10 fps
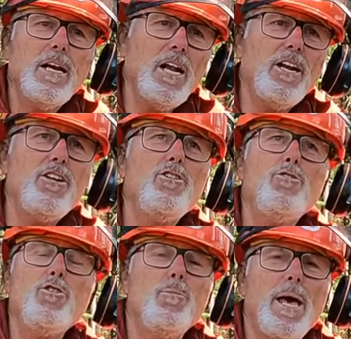got on
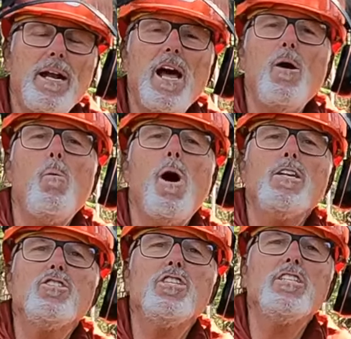YouTube, and I
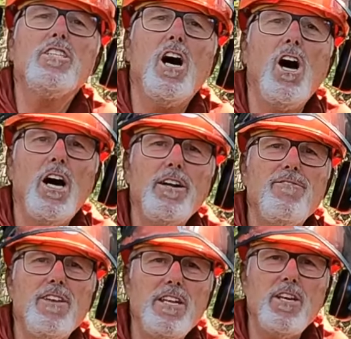watched a ton
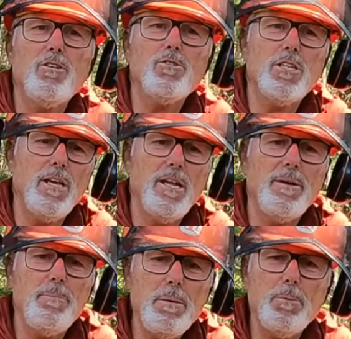of videos
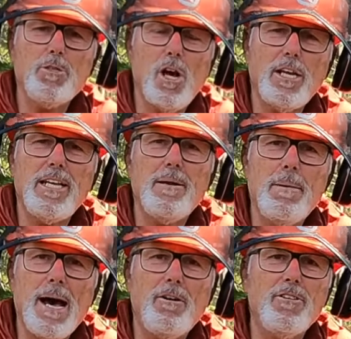and people talking
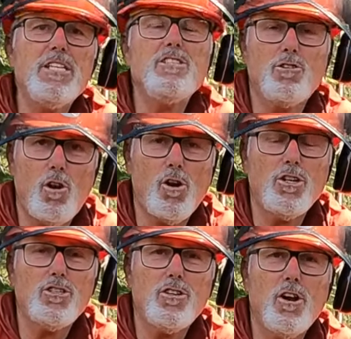about these are
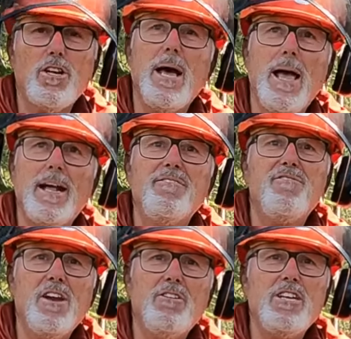hard to start and
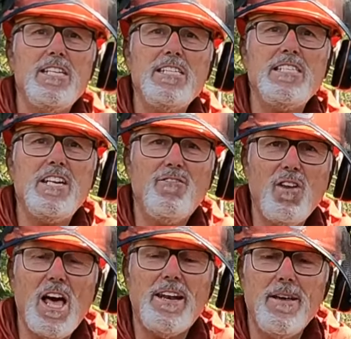very easy to
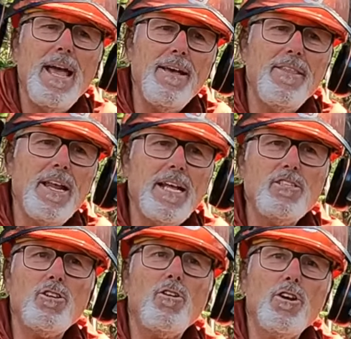flood. And then I
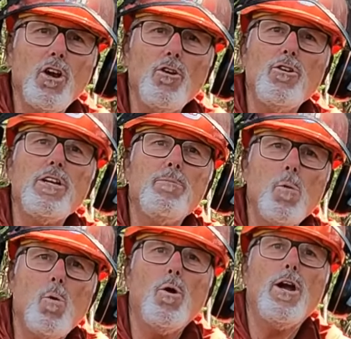started learning
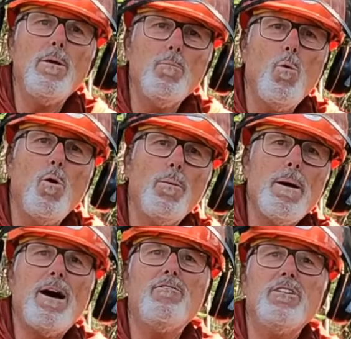more and more
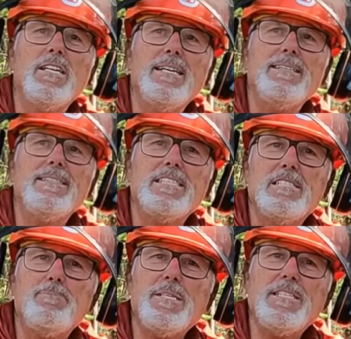about the
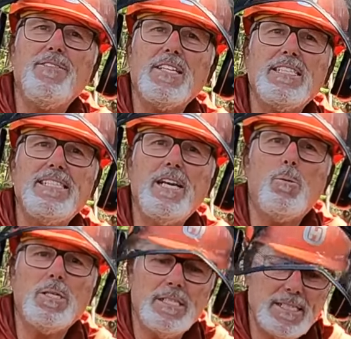specific
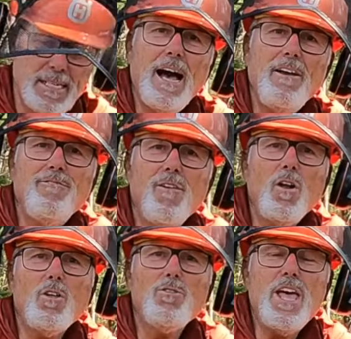sequence. I
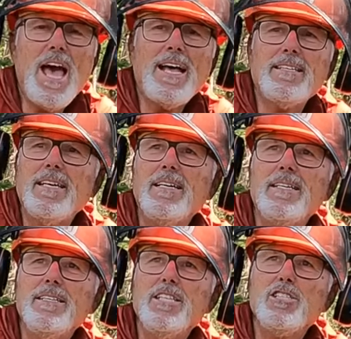followed that
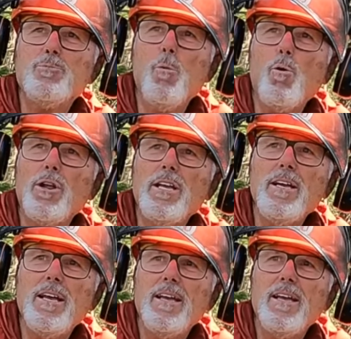this morning,